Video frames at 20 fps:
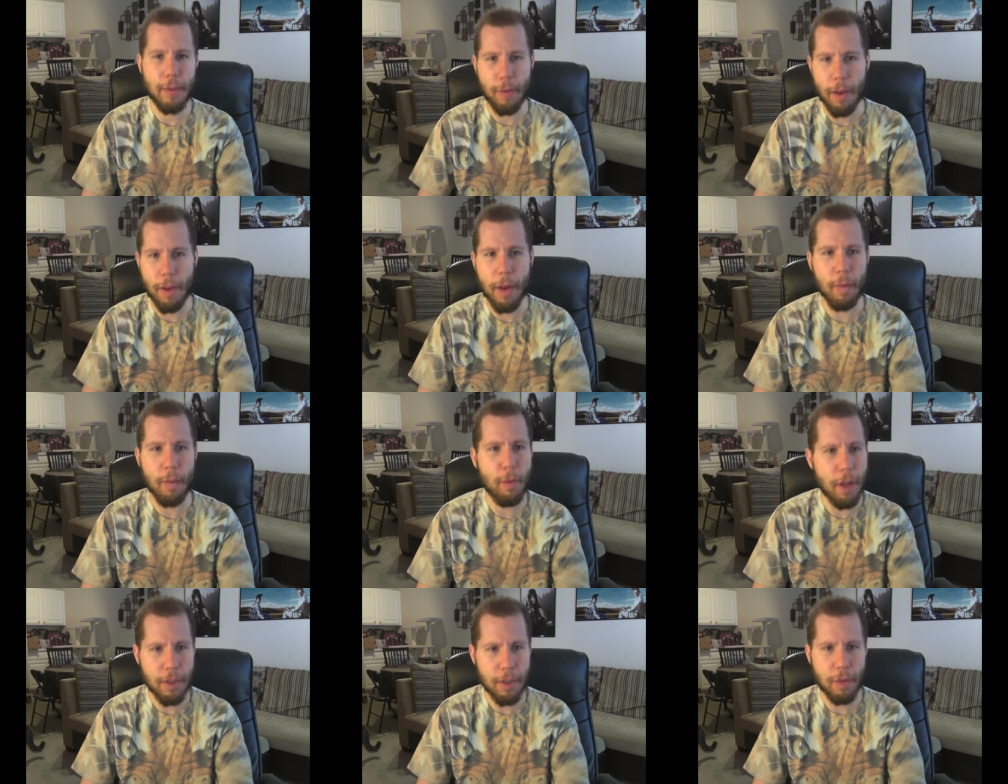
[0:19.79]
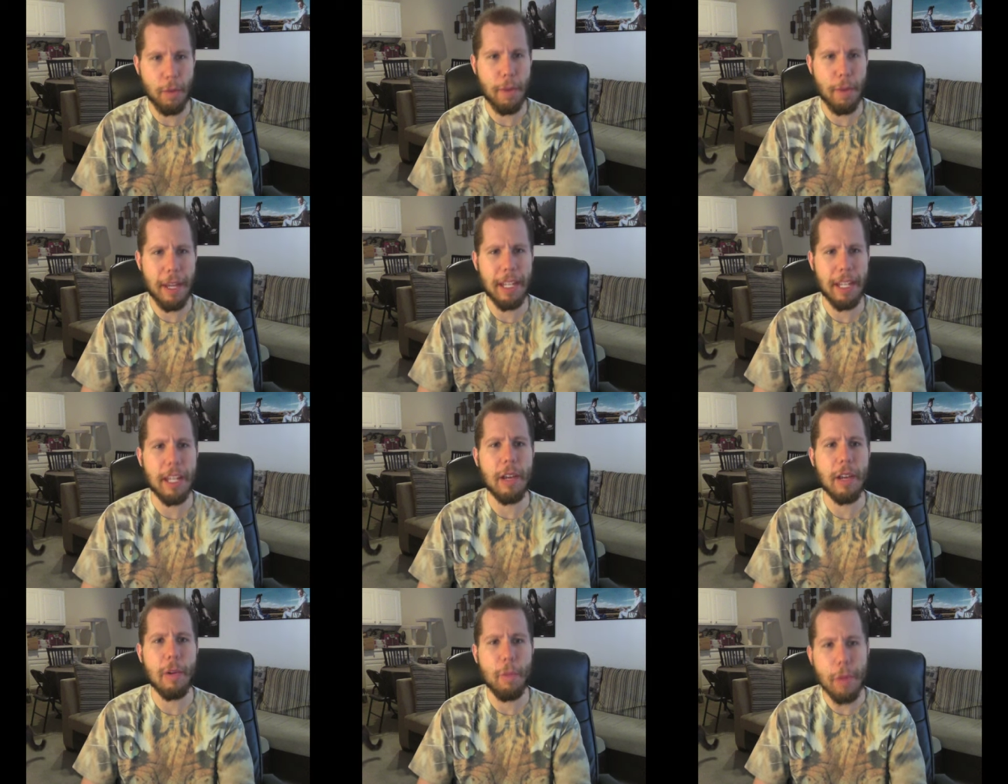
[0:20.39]
from
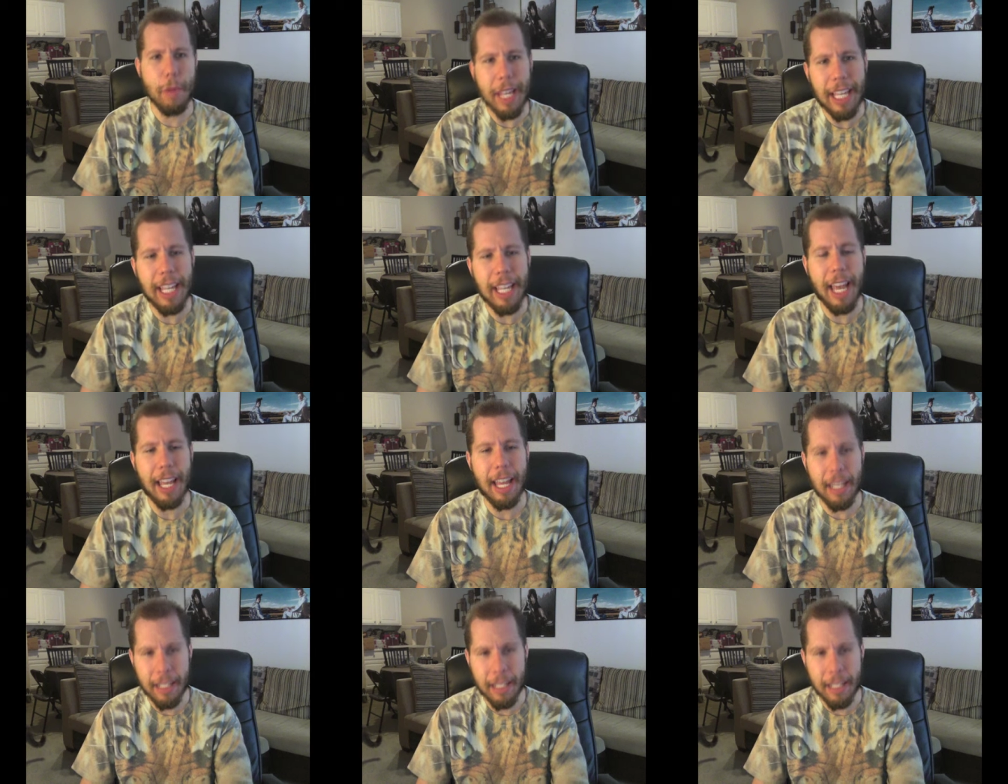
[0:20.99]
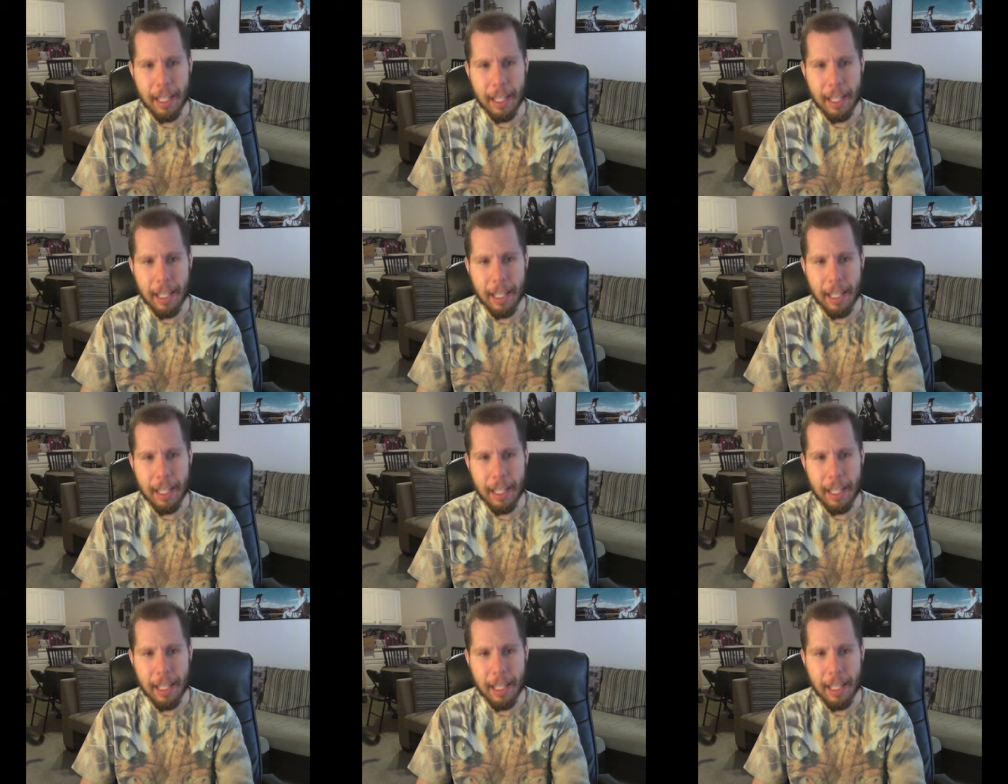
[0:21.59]
WrestleMania weekend.